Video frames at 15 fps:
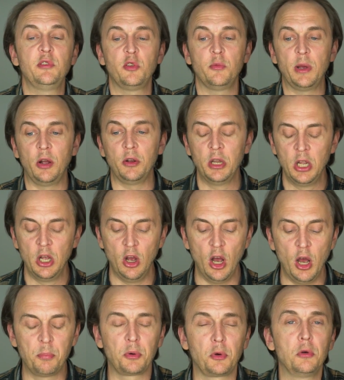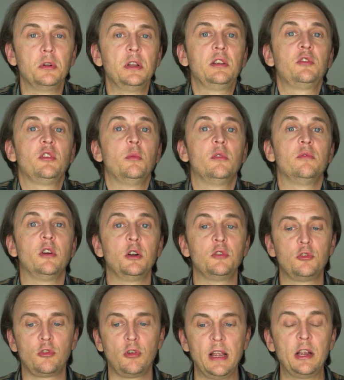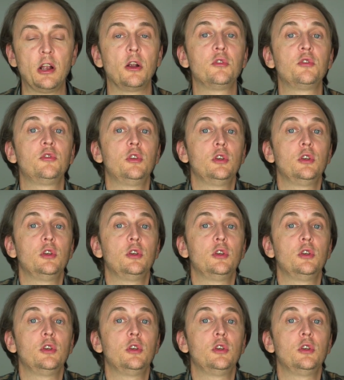It's about uprooting some of our triggers